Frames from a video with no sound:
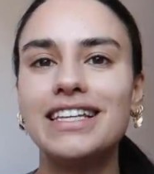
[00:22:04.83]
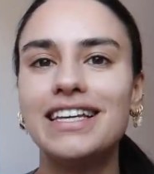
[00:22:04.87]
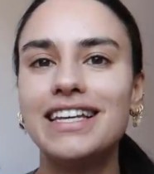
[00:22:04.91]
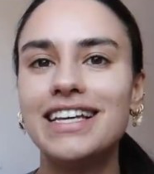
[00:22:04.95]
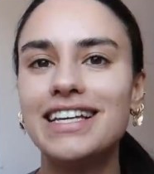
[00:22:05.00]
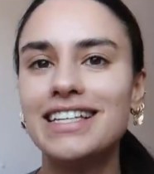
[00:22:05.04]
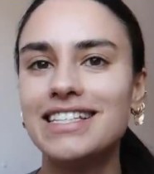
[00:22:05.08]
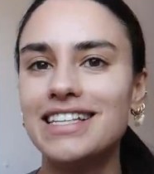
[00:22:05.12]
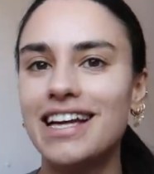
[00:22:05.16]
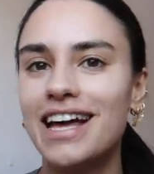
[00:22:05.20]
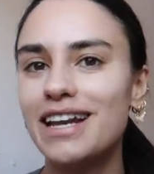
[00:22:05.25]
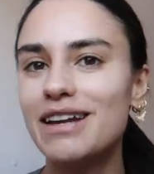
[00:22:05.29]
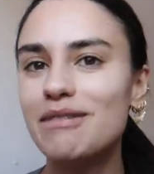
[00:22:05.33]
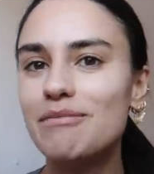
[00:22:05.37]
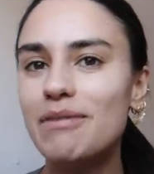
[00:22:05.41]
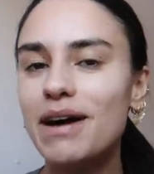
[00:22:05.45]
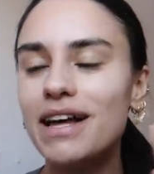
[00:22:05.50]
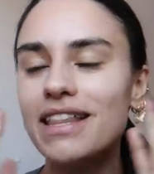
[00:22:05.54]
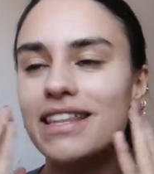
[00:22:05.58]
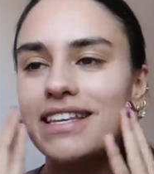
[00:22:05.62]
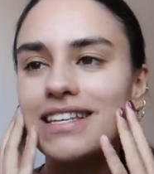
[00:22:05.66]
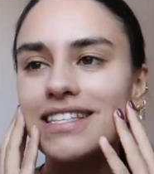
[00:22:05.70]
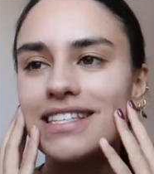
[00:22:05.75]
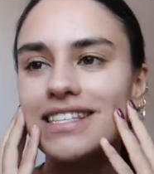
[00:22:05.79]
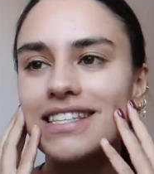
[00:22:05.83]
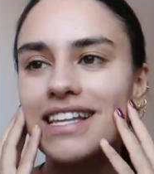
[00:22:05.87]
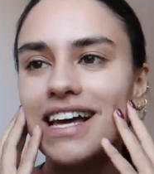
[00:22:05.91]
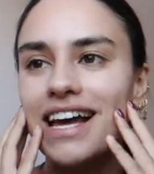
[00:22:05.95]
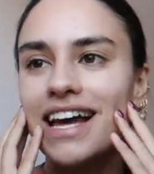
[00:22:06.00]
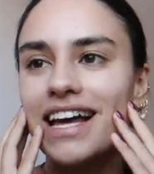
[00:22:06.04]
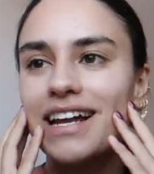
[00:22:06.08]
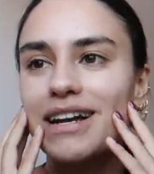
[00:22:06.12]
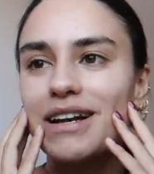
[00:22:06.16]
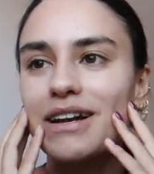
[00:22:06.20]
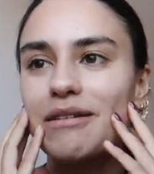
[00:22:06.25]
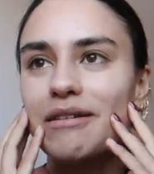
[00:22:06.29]
excited by this
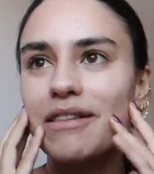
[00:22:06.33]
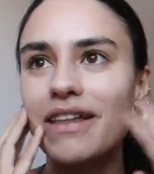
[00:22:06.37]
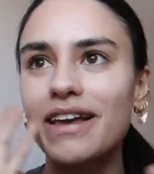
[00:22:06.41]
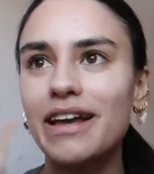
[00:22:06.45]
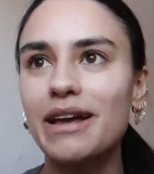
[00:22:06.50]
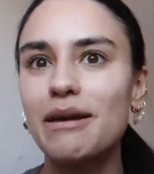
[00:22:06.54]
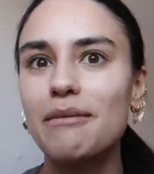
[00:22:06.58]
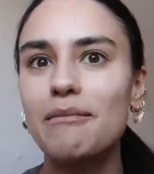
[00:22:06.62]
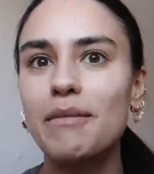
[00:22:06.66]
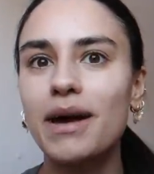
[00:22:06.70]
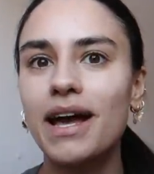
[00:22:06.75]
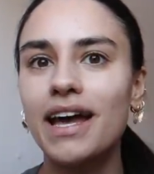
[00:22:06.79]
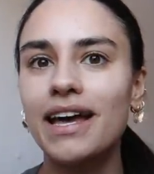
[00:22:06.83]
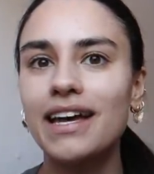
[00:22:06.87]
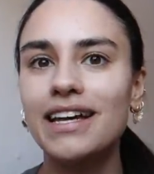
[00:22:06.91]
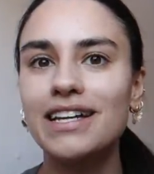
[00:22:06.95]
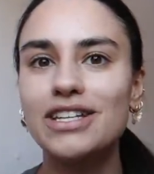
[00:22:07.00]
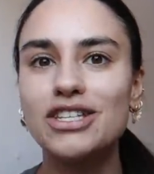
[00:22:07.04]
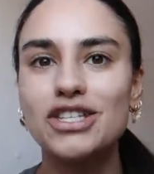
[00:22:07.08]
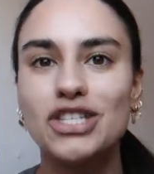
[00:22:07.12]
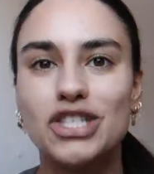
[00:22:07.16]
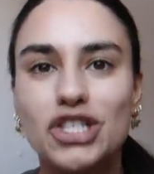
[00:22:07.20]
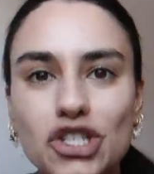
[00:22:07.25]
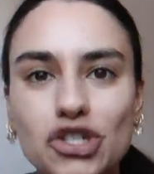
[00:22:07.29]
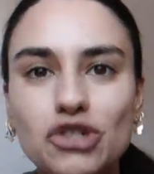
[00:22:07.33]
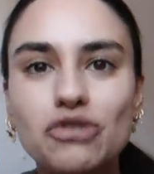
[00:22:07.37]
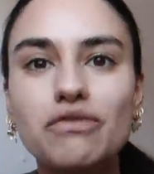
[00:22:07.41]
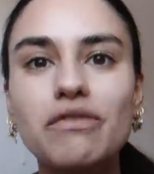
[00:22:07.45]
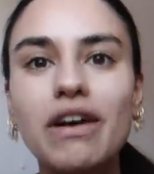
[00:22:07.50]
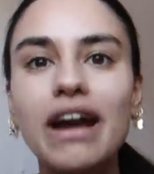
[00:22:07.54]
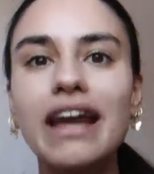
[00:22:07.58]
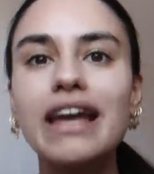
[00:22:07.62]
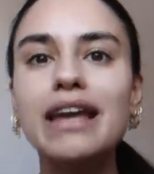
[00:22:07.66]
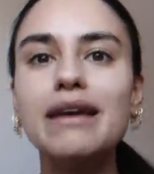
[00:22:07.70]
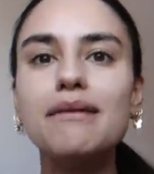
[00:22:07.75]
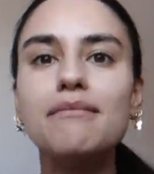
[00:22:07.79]
that like my
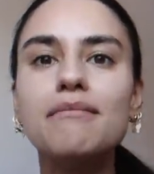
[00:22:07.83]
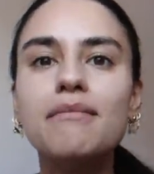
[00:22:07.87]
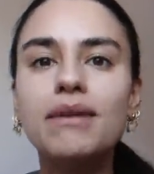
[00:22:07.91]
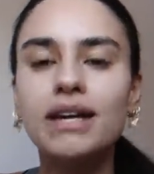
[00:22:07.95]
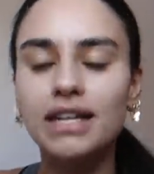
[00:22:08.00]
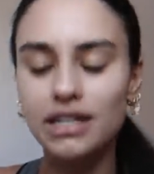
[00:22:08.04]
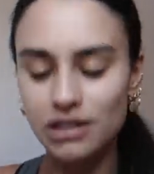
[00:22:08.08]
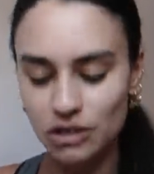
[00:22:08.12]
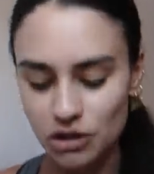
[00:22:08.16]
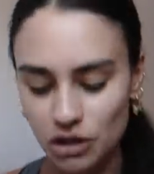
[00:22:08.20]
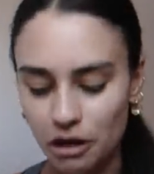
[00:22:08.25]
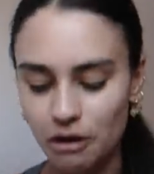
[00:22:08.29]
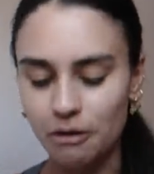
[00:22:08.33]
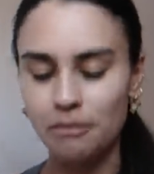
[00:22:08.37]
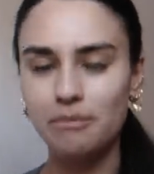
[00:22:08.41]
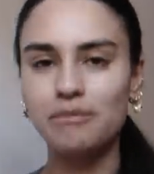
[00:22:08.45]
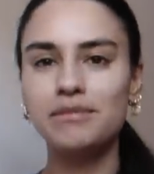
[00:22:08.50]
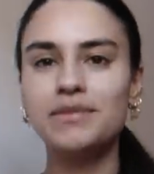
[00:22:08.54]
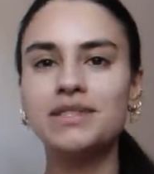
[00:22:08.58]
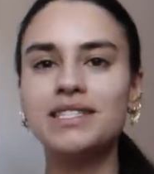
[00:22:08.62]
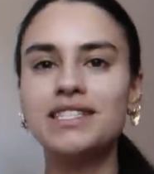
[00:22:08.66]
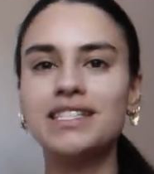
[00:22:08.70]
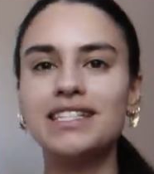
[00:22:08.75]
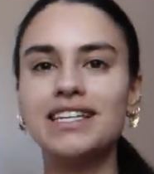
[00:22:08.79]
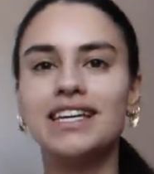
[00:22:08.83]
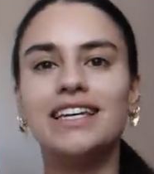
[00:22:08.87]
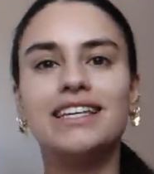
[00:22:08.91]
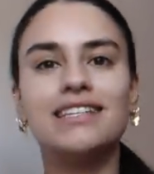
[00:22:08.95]
extreme DOMS